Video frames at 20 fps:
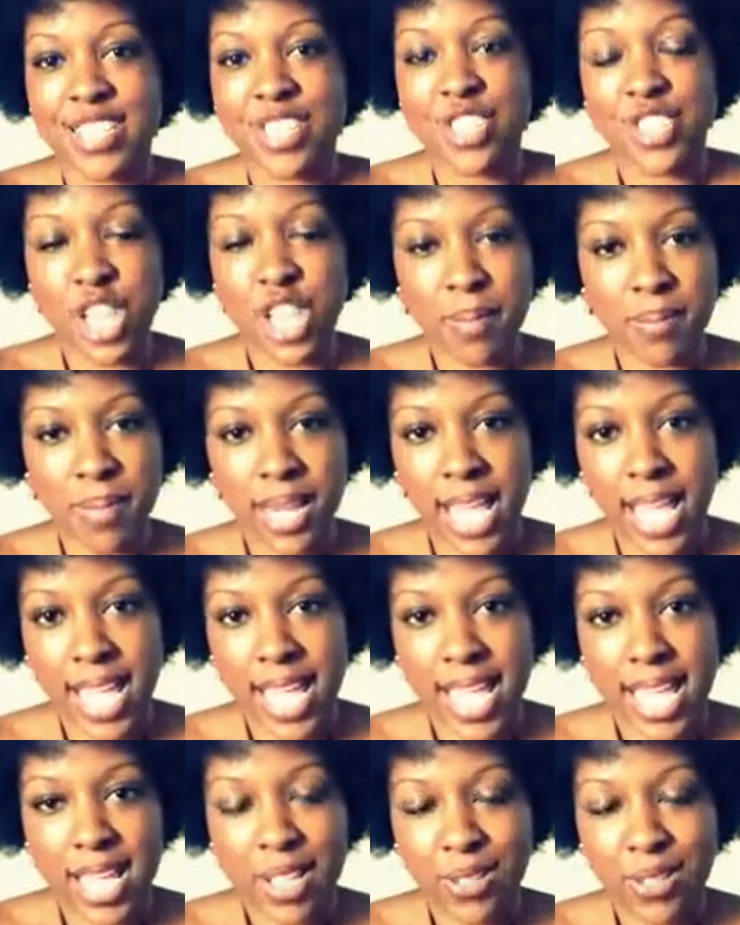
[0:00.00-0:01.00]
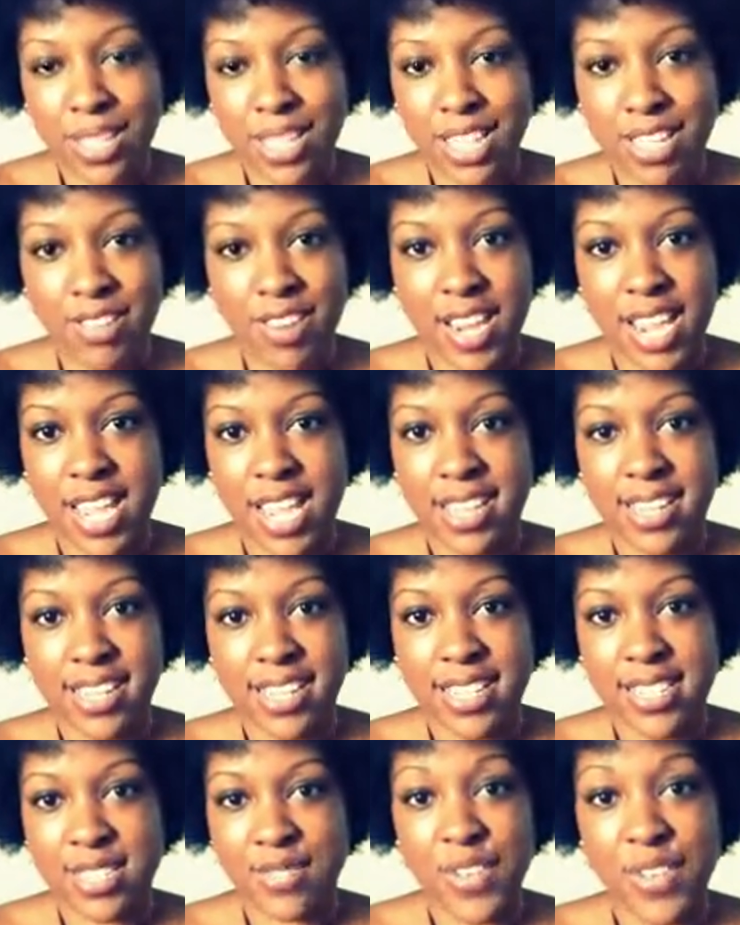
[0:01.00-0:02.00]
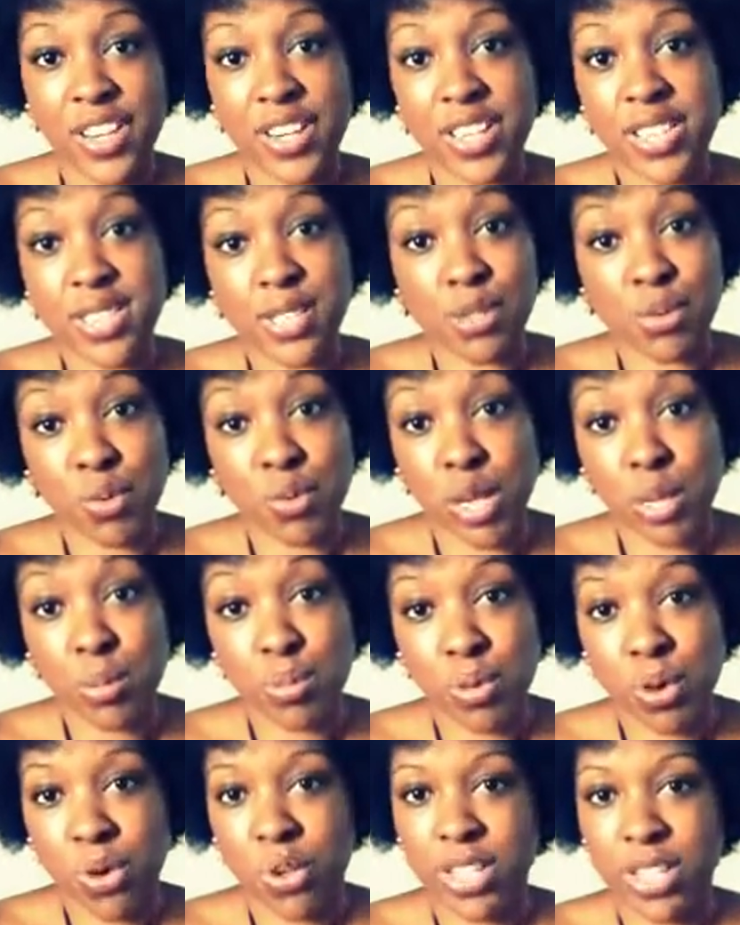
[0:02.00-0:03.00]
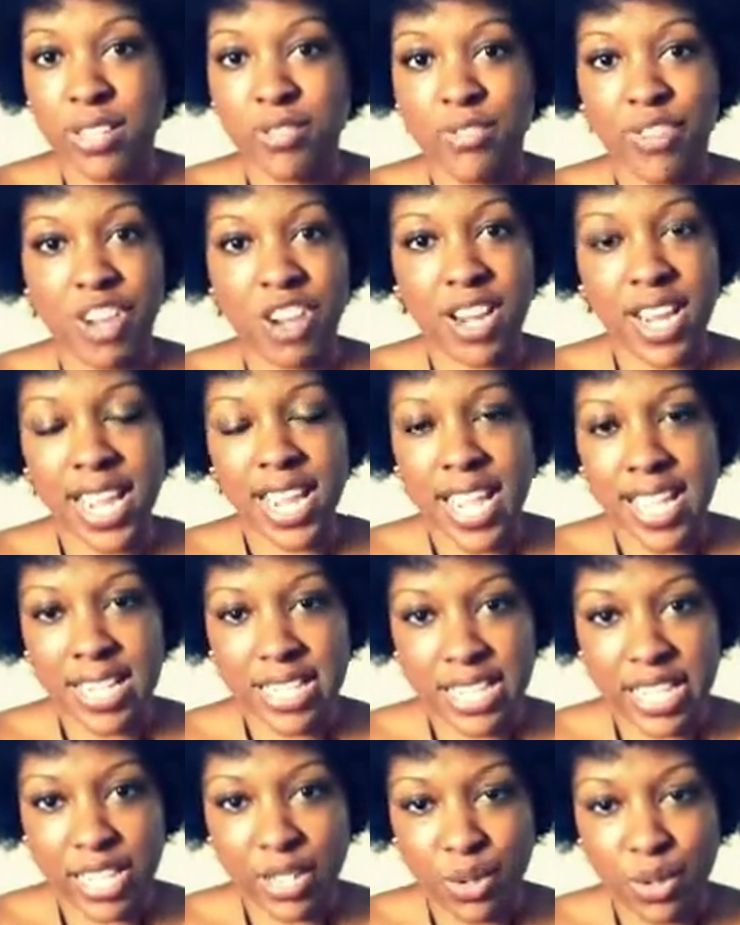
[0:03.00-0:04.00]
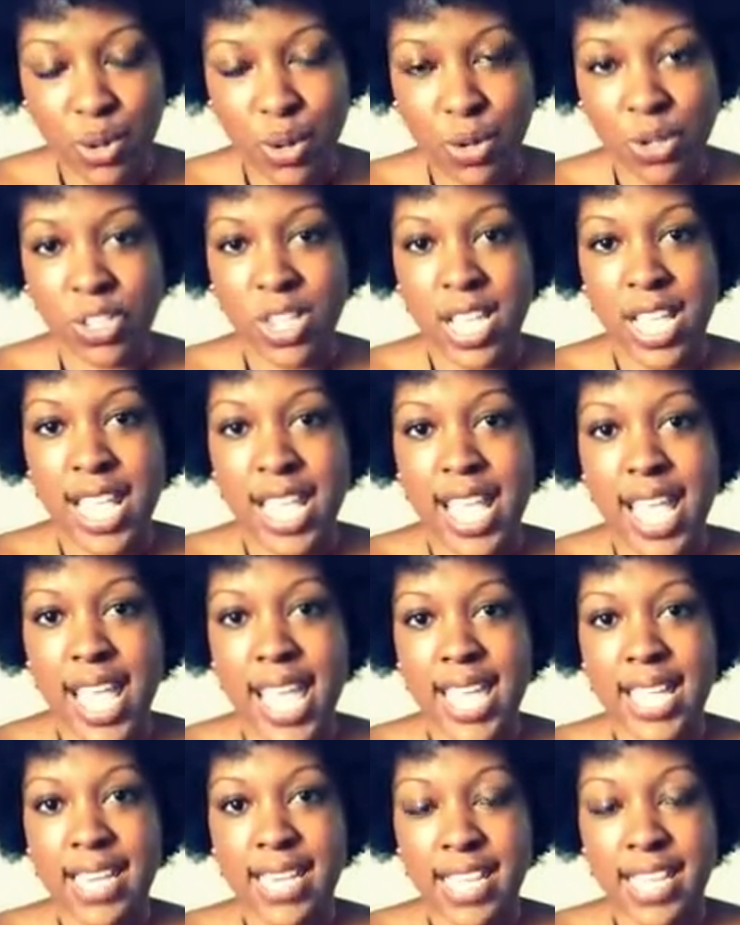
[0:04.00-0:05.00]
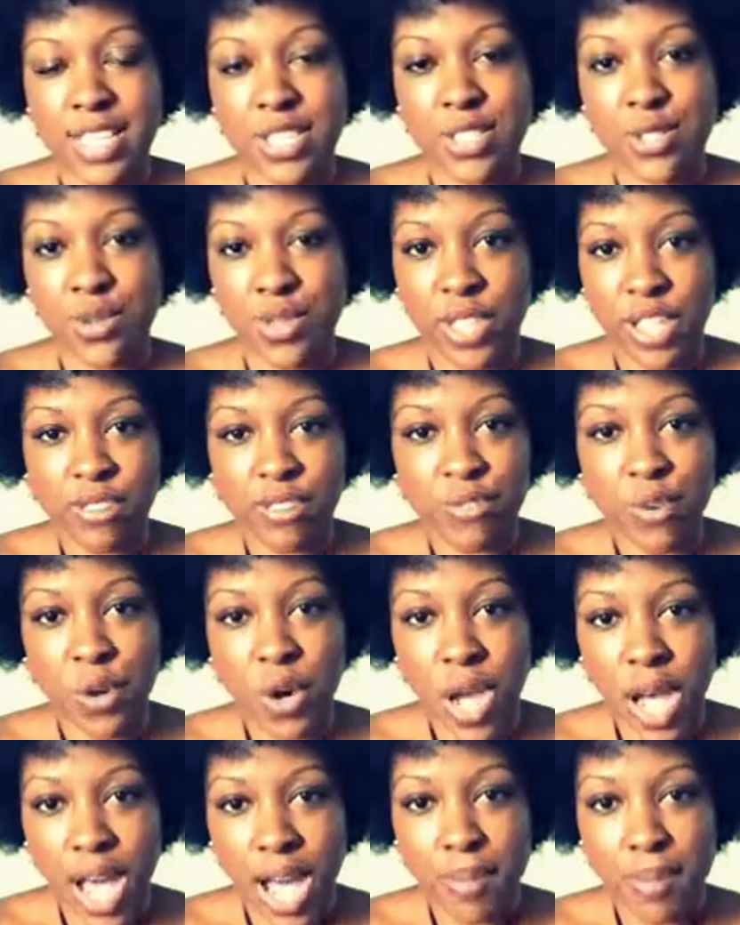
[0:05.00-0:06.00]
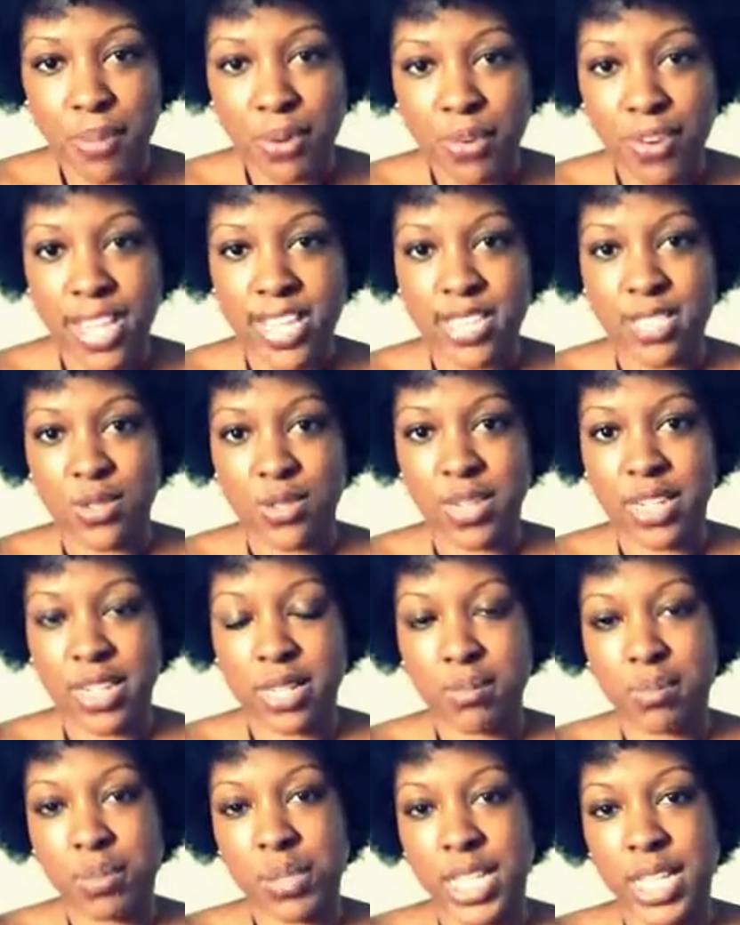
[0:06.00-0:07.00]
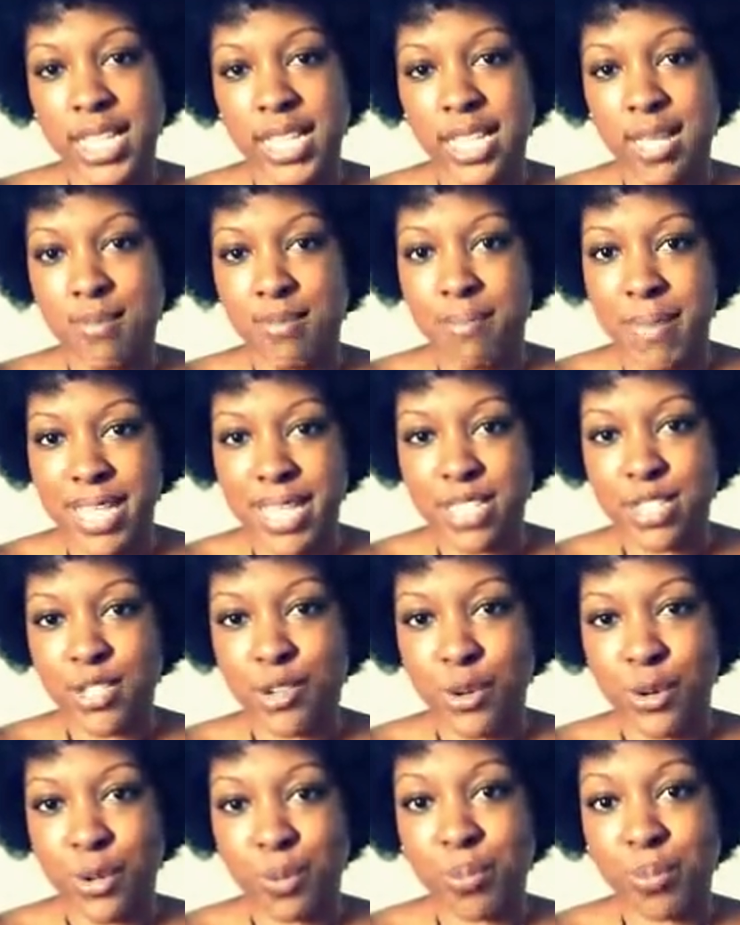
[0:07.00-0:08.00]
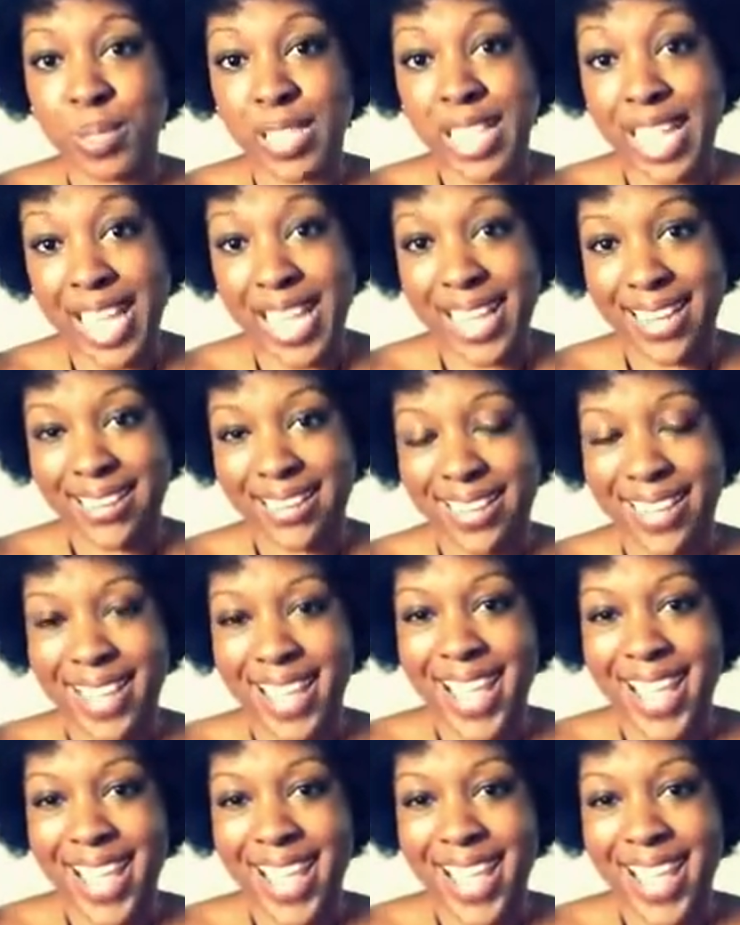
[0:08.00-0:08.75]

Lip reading: Gemini, on the other hand, is very cerebral and very analytical, and so therefore operates on a completely mental plane.